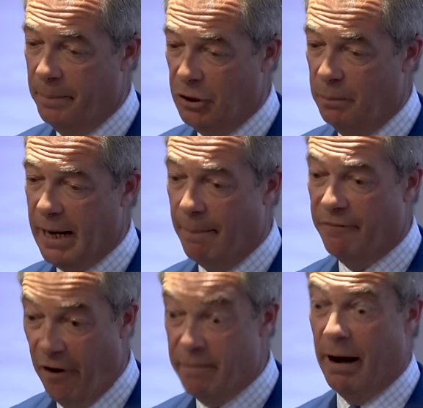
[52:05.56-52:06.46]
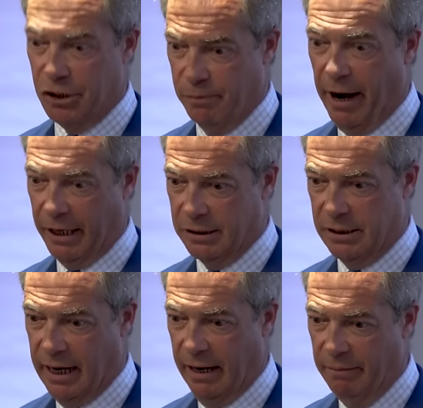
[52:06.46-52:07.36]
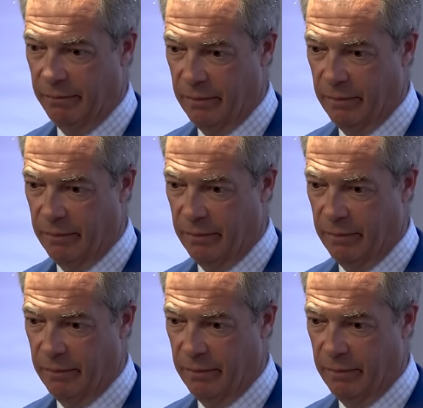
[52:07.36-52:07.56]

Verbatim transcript: but he'd become very much a Brexiteer